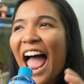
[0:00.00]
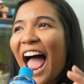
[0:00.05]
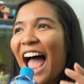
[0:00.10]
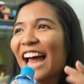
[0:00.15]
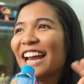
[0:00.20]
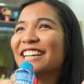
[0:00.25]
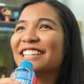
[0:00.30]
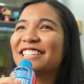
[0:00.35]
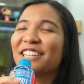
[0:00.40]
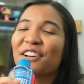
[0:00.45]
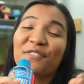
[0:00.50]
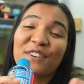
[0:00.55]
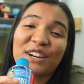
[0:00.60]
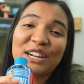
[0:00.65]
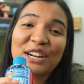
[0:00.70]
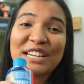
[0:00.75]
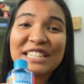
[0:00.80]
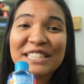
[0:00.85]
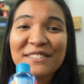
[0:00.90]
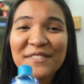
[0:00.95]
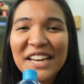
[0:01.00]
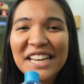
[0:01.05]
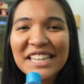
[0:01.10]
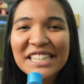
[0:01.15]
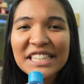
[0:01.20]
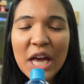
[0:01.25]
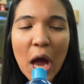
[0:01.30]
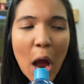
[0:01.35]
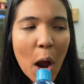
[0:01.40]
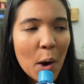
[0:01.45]
And so for
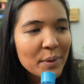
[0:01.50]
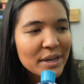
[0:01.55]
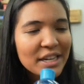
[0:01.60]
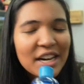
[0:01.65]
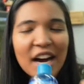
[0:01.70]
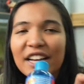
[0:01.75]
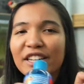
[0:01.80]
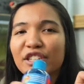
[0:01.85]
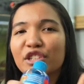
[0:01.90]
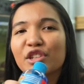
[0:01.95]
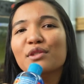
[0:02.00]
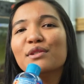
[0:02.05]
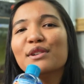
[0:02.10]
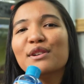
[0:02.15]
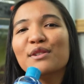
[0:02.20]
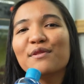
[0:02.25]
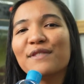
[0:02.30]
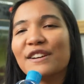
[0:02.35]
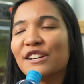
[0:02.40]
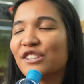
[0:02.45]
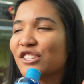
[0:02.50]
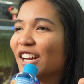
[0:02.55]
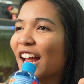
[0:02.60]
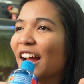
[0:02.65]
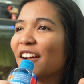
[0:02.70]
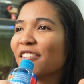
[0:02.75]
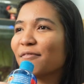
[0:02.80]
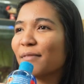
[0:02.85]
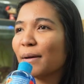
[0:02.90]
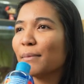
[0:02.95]
Christmas, we got 2 new fish, and
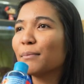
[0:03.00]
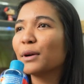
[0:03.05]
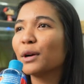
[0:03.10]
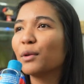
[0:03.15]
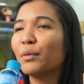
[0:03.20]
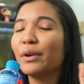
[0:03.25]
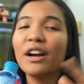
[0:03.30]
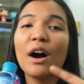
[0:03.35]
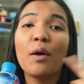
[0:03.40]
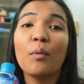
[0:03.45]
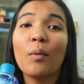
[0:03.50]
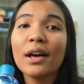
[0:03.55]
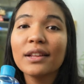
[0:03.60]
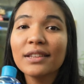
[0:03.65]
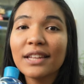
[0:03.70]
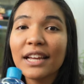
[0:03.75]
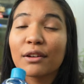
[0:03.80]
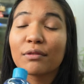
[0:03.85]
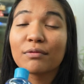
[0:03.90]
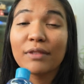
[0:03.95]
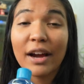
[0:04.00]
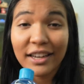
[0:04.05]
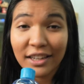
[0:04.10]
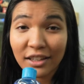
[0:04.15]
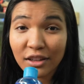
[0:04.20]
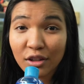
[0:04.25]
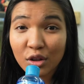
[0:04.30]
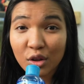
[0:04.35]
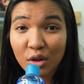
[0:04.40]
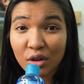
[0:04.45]
I remember we got one like
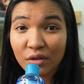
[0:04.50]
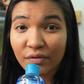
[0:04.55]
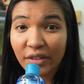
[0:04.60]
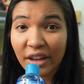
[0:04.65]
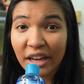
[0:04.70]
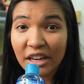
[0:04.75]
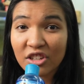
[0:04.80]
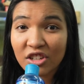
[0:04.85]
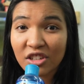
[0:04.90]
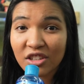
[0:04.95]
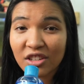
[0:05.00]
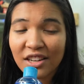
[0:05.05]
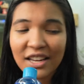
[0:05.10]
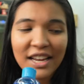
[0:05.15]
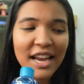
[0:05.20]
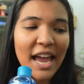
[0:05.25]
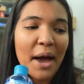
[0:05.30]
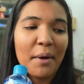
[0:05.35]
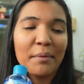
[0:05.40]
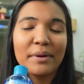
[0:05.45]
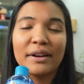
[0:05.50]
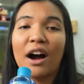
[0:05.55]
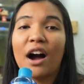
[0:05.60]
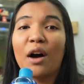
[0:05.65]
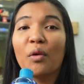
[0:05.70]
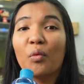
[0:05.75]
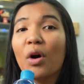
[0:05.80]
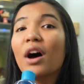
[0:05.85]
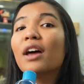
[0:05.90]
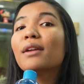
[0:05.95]
regular goldfish, and we
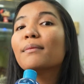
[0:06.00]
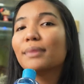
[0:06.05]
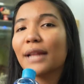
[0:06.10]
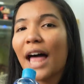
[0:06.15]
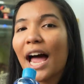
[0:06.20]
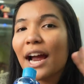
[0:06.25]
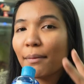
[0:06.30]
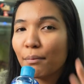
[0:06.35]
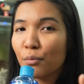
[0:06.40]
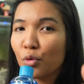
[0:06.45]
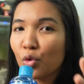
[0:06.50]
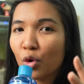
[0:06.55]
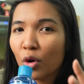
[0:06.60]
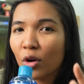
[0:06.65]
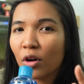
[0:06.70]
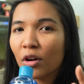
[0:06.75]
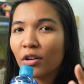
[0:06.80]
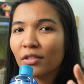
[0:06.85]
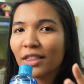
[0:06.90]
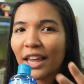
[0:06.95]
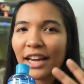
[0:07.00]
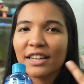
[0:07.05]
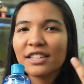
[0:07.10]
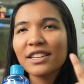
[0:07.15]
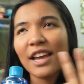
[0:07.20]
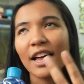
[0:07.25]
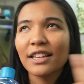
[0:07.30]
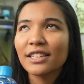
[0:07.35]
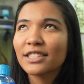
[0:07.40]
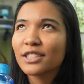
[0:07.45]
got one black moor like
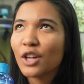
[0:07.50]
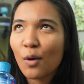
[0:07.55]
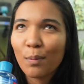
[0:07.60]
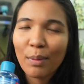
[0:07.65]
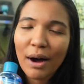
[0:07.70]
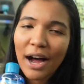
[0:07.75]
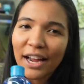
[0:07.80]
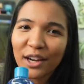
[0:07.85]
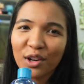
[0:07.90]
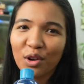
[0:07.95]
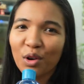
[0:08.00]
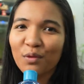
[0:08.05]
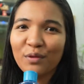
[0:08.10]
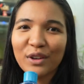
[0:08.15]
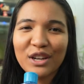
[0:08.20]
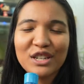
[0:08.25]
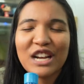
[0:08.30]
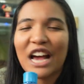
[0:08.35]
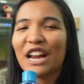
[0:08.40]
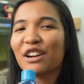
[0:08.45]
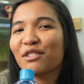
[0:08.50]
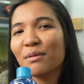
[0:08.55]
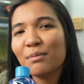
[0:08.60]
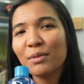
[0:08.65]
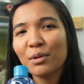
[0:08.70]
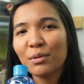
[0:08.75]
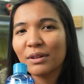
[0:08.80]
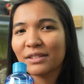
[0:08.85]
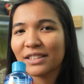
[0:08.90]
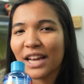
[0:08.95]
telescope eye goldfish. I don't
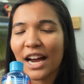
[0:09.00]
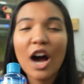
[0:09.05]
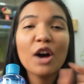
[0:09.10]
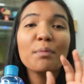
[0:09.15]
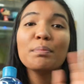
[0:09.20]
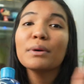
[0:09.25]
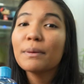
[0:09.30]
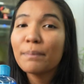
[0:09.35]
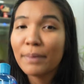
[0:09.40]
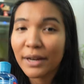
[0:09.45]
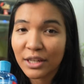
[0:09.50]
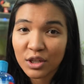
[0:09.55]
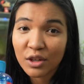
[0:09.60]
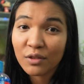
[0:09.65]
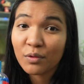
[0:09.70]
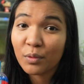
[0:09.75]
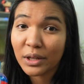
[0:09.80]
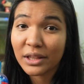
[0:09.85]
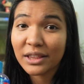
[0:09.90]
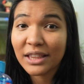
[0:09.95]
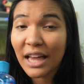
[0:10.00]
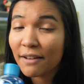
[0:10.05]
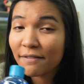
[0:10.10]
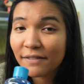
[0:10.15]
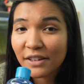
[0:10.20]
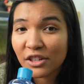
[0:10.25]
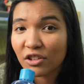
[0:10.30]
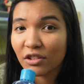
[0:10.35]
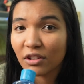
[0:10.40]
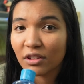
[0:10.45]
remember what it is. I'll put a picture of what that
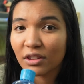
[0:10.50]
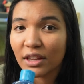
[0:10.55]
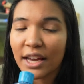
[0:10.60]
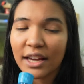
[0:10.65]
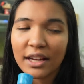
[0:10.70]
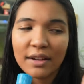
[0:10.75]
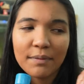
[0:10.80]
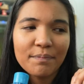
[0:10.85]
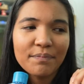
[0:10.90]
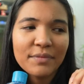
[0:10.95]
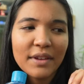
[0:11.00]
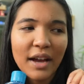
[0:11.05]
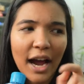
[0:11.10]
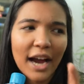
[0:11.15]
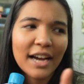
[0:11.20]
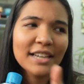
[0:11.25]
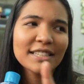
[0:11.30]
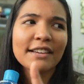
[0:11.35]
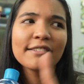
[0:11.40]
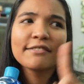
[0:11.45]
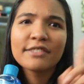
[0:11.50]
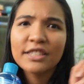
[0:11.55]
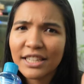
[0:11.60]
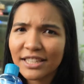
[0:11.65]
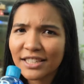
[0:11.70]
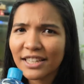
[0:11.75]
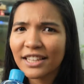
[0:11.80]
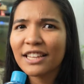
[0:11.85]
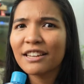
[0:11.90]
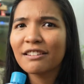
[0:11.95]
fish looked like, because I
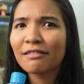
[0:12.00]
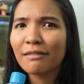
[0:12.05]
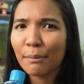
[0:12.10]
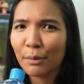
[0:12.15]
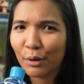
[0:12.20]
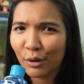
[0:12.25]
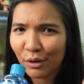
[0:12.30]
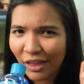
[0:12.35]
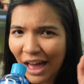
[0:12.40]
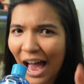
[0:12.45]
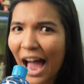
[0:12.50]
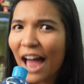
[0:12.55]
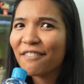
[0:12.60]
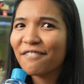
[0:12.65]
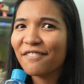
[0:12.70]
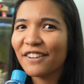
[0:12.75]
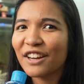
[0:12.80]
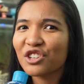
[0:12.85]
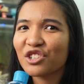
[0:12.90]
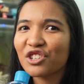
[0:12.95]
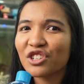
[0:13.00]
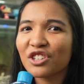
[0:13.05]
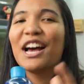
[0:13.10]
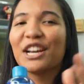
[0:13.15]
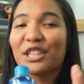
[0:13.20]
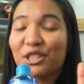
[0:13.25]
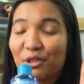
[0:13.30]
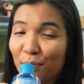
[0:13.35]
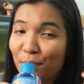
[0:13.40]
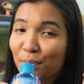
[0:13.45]
distinctly remember that fish.
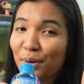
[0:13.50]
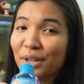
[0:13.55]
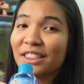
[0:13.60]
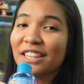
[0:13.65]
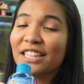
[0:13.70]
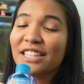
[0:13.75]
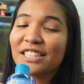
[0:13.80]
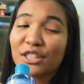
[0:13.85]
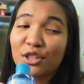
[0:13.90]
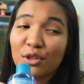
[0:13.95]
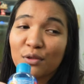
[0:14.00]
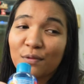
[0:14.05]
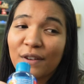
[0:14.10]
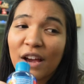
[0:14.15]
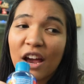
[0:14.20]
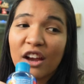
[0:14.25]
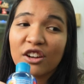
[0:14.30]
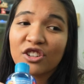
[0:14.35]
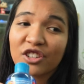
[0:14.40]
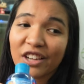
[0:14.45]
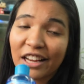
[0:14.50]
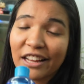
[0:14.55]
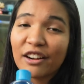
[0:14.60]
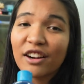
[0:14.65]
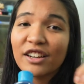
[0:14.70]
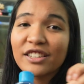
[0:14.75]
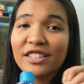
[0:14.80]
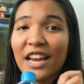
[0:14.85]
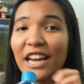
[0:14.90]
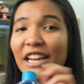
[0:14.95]
So we put these 2 fish in
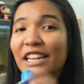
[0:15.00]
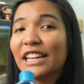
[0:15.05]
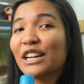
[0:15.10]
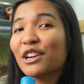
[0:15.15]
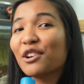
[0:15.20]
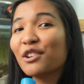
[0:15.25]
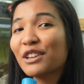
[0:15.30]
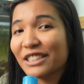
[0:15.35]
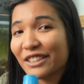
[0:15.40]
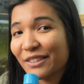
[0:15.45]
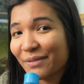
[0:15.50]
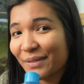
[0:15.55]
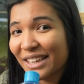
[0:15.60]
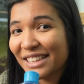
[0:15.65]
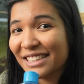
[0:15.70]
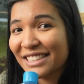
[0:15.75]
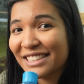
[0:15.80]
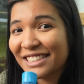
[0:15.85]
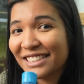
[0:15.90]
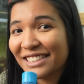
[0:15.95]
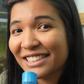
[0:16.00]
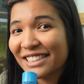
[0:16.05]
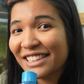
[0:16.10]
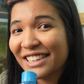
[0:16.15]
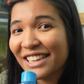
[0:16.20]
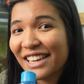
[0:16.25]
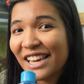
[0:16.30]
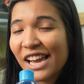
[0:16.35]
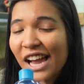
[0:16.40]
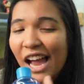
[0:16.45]
our tank at Christmas,
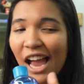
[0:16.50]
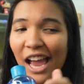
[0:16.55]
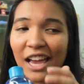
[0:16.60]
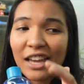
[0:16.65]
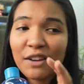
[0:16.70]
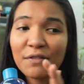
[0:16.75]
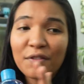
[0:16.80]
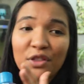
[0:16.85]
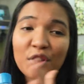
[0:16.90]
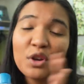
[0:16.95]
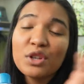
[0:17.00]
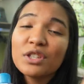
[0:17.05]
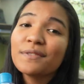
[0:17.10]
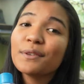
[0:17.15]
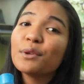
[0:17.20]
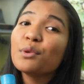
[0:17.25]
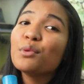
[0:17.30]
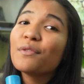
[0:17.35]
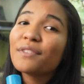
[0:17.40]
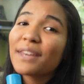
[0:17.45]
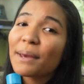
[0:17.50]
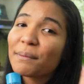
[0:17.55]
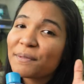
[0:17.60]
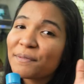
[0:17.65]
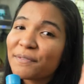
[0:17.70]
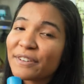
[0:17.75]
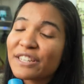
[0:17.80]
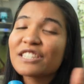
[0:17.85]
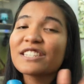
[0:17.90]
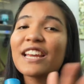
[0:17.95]
and for those of you who have kept
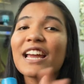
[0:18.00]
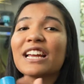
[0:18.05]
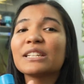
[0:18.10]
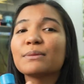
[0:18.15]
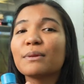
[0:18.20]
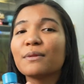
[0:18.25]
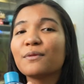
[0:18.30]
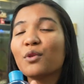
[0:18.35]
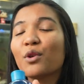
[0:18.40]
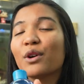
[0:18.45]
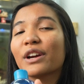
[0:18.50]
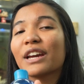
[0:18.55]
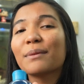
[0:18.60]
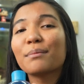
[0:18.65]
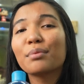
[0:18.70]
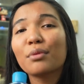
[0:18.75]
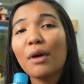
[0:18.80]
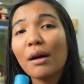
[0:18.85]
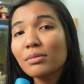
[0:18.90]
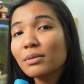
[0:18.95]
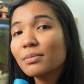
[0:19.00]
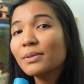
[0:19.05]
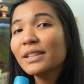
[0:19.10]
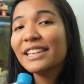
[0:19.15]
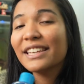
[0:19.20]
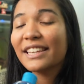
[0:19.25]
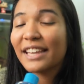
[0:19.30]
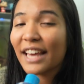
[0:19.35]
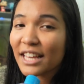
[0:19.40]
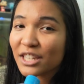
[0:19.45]
fish tanks before can probably
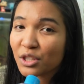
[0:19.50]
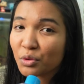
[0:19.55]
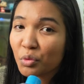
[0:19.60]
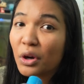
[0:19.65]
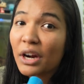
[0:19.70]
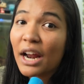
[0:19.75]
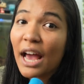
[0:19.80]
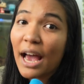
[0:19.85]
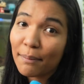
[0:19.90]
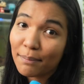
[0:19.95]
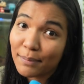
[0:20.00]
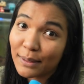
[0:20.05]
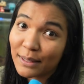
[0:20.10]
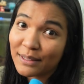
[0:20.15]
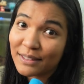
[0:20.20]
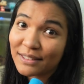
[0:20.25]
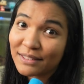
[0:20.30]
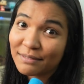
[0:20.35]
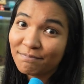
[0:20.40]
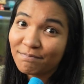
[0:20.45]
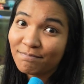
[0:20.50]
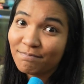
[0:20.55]
guess what happened.